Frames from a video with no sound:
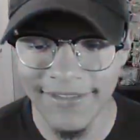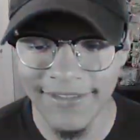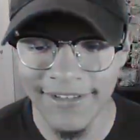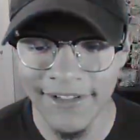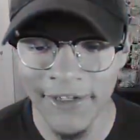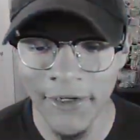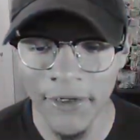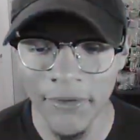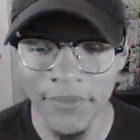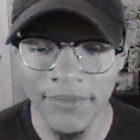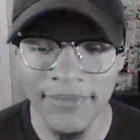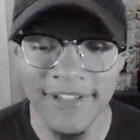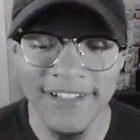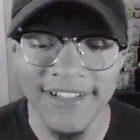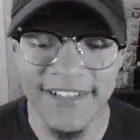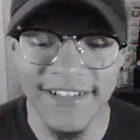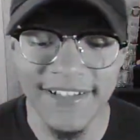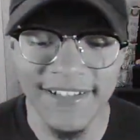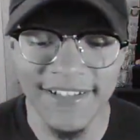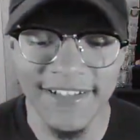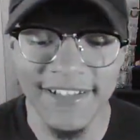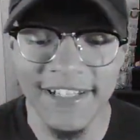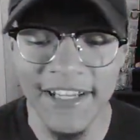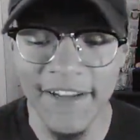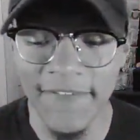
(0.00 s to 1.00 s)
No, this
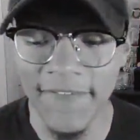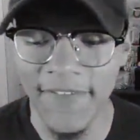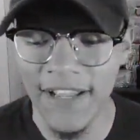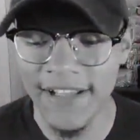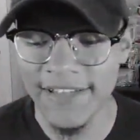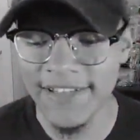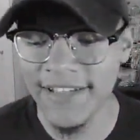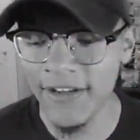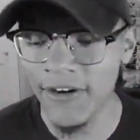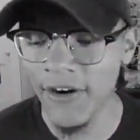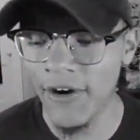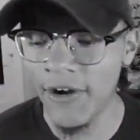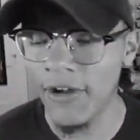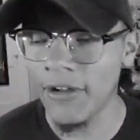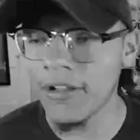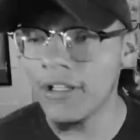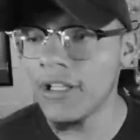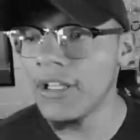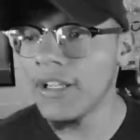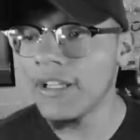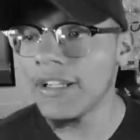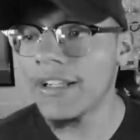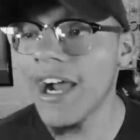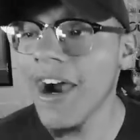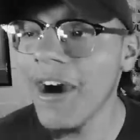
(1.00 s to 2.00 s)
isn't defense at
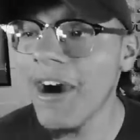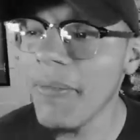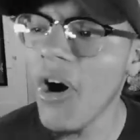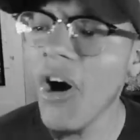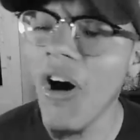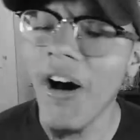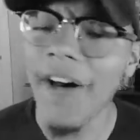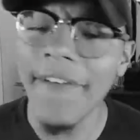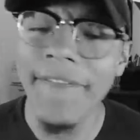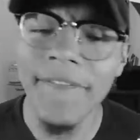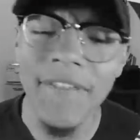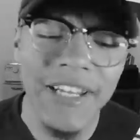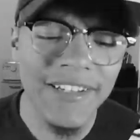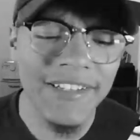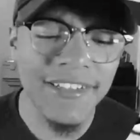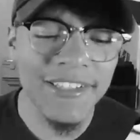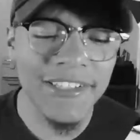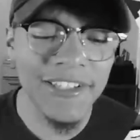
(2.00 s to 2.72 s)
all. Come on, these